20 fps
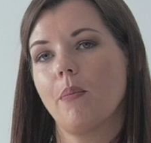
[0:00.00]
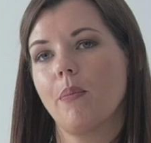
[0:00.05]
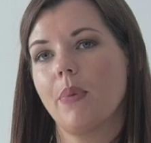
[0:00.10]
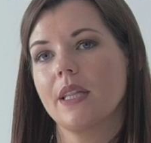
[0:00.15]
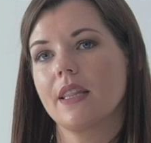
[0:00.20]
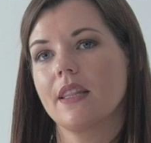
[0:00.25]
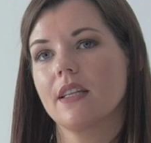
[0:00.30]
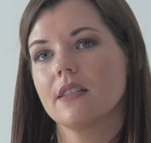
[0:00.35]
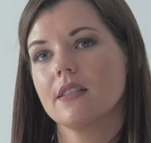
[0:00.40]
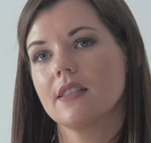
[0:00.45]

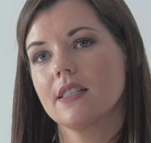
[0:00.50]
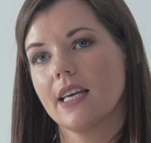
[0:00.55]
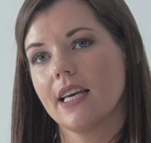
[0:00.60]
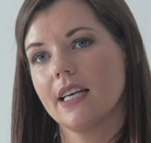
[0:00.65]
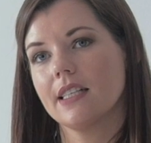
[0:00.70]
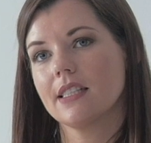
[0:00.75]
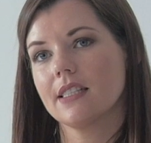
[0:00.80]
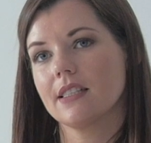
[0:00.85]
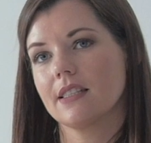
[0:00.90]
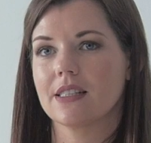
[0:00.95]
But the
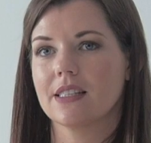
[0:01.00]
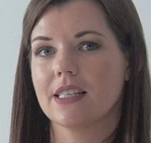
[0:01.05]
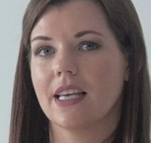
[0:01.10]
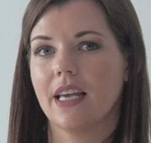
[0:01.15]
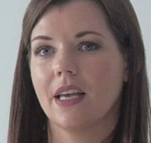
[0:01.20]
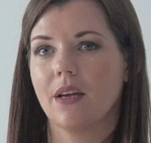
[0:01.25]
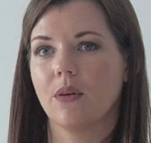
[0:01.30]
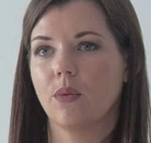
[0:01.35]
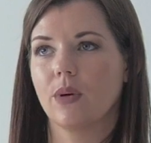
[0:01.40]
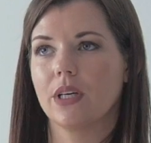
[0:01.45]
state is
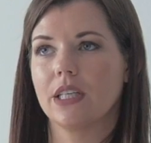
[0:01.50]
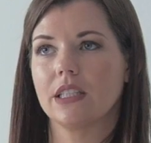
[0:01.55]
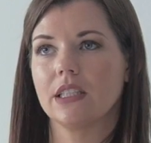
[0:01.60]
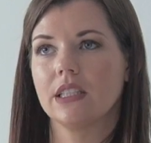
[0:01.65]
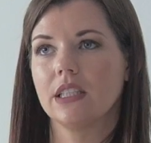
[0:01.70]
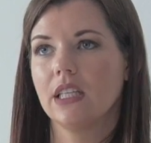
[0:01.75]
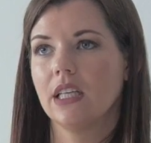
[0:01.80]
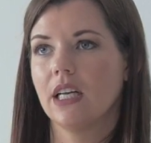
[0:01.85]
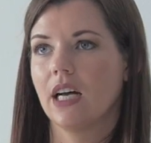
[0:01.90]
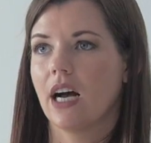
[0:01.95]
saying,
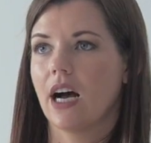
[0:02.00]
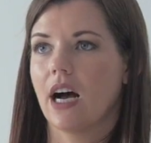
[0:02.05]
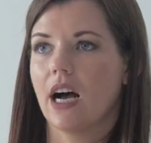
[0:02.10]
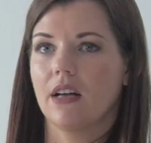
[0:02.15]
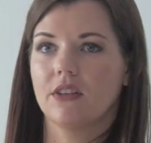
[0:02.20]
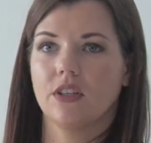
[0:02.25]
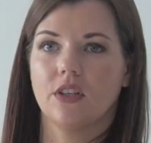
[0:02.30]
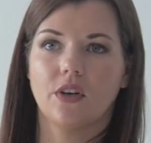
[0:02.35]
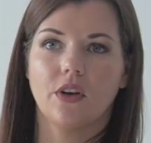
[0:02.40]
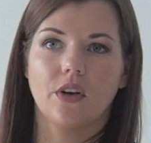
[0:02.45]
well,
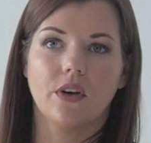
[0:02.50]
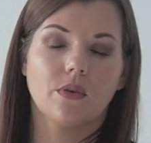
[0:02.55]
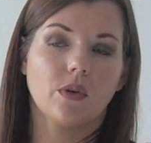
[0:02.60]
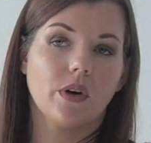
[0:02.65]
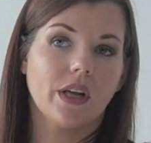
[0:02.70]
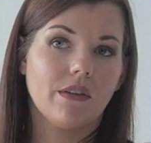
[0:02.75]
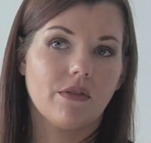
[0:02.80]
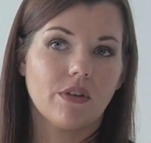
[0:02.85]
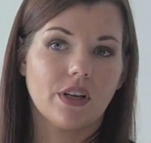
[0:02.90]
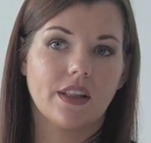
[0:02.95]
you know,
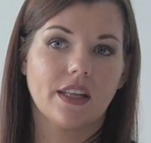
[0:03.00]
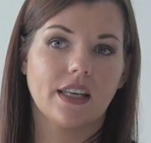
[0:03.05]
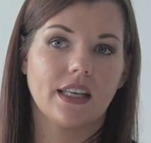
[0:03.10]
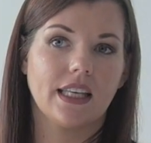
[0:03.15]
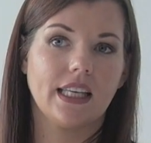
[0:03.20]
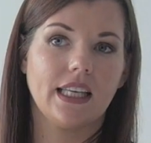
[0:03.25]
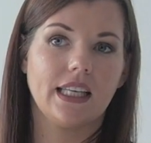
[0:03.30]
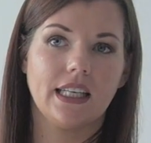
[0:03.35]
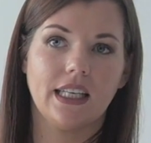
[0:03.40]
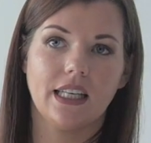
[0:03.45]
everything
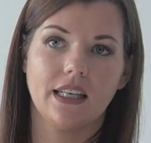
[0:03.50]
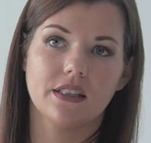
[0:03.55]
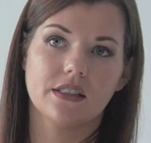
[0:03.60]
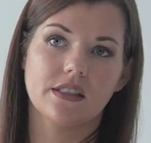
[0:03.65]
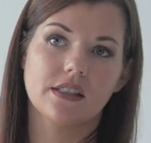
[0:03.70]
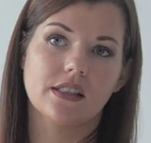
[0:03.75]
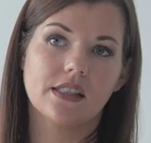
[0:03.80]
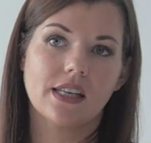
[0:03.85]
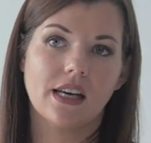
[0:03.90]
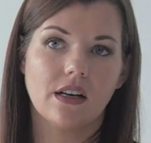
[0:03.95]
he needed
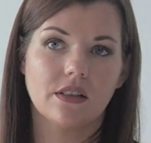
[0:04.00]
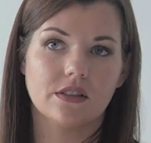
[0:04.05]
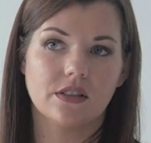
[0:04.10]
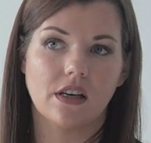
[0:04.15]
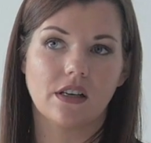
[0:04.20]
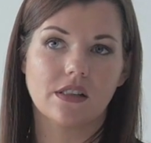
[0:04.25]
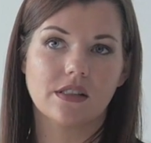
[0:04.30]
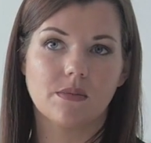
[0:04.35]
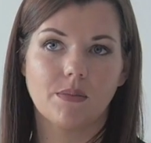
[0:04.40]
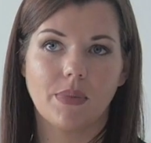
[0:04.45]
to tell
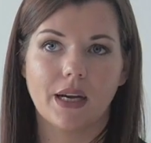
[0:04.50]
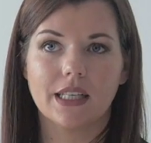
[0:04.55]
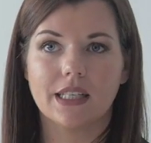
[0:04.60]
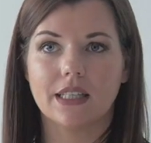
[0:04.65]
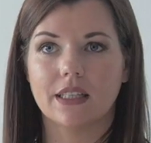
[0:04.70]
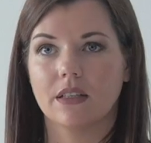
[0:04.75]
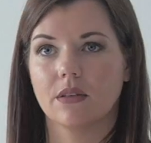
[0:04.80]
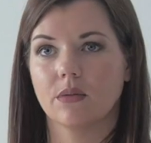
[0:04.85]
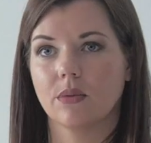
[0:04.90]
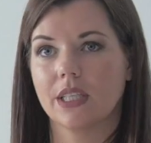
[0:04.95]
Dr.
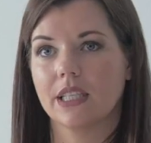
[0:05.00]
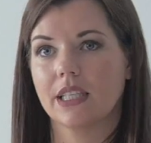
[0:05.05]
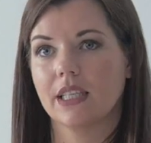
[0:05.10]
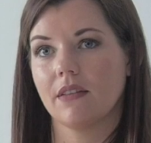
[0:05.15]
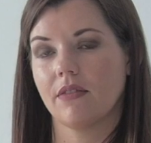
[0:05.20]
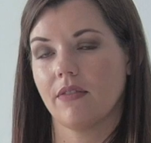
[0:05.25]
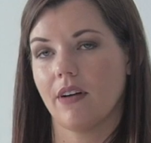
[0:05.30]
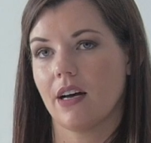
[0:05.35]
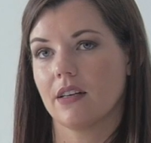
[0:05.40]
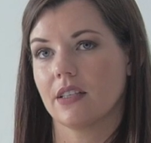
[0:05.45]
Butler when he
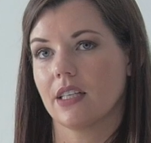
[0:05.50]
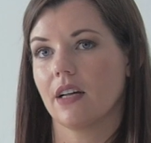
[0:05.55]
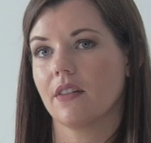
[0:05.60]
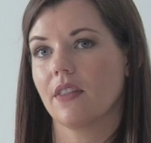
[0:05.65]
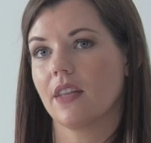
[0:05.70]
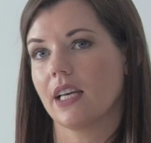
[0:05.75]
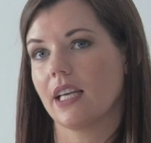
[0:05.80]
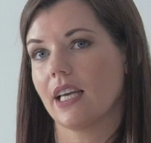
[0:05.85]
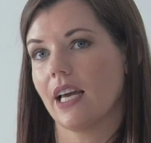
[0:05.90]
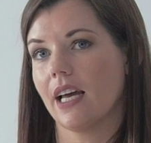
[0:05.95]
found out
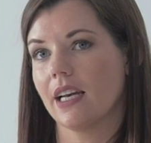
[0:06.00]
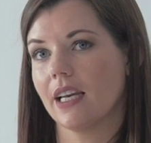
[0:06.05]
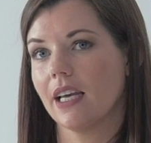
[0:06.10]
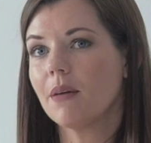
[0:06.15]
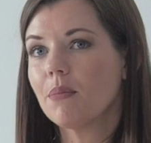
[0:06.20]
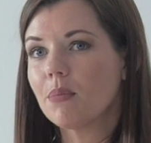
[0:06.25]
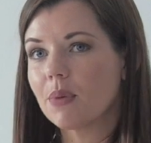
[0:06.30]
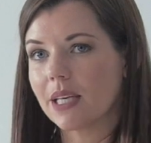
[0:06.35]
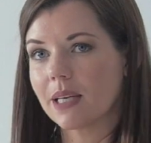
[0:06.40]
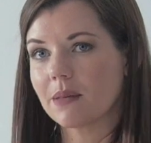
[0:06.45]
that he had
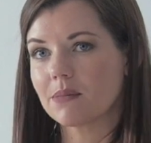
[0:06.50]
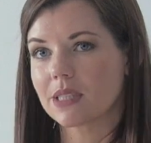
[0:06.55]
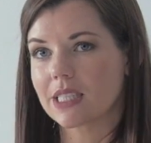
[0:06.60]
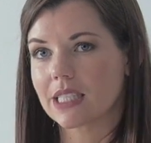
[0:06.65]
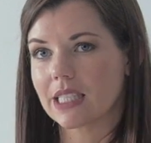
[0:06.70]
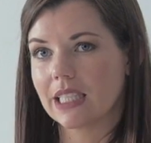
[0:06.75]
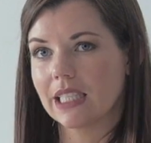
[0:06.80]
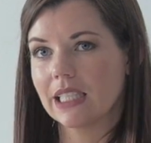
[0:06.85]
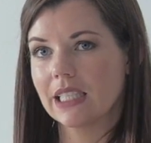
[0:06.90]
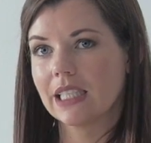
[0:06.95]

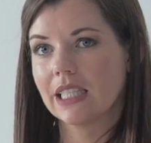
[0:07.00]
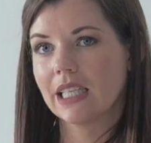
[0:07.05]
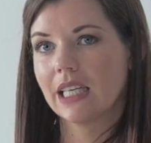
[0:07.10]
epilepsy,